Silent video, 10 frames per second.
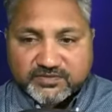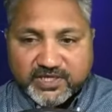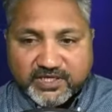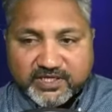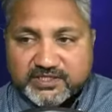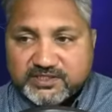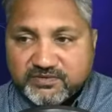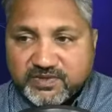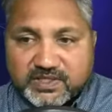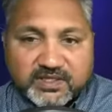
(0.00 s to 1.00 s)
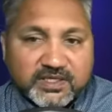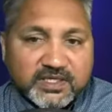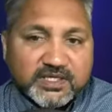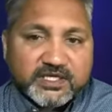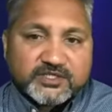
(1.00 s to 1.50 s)
and he is the one,
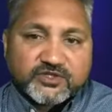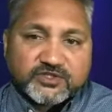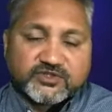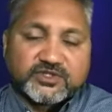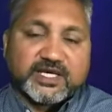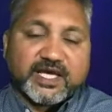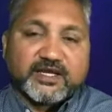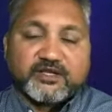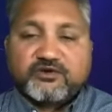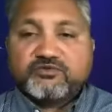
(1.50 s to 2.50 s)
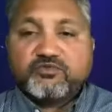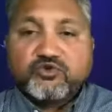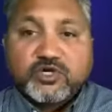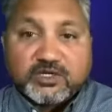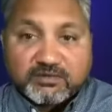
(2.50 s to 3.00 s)
he is also the carrier of
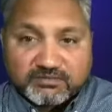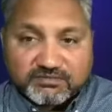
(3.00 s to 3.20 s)
Murugan,